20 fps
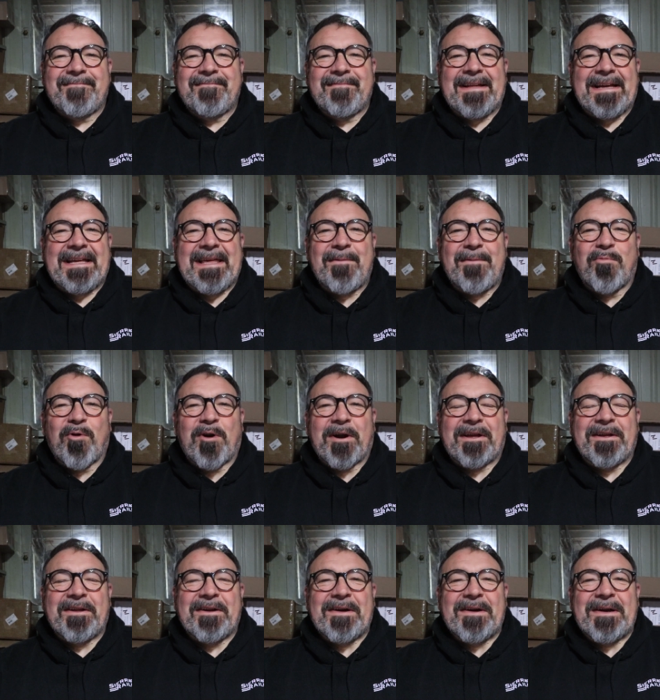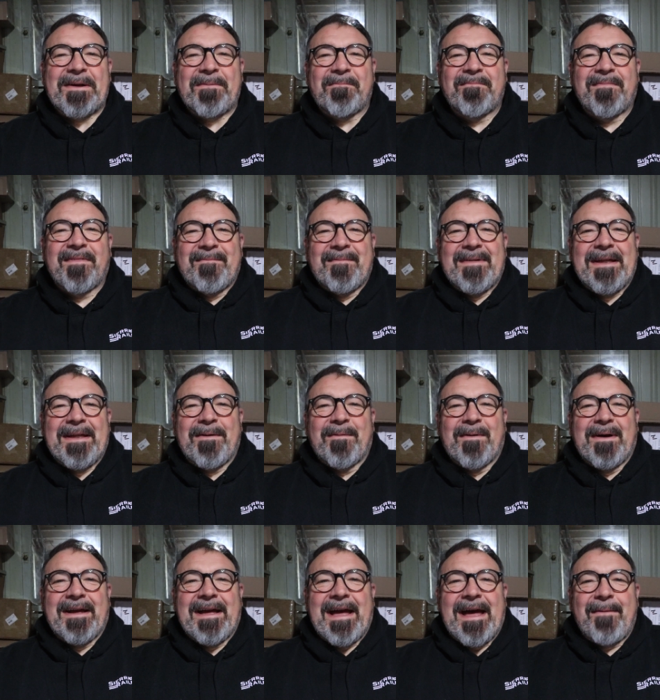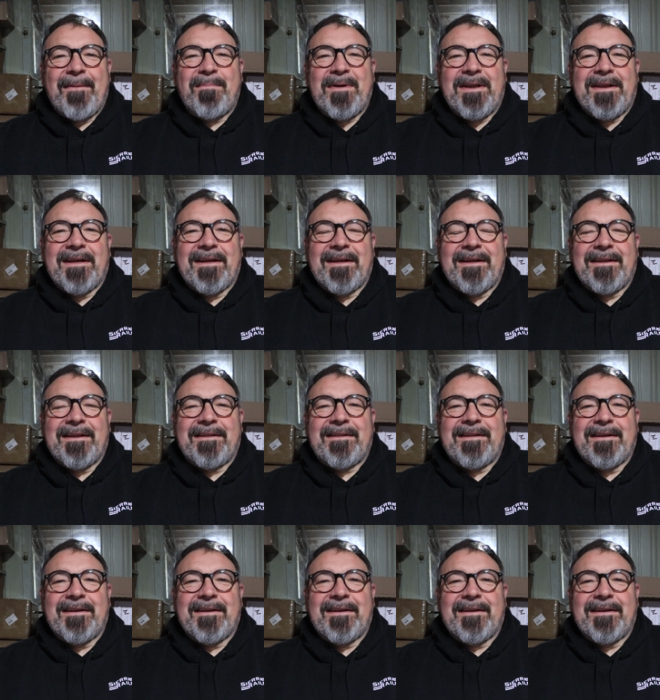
I keep working on them. Anyway, happy to,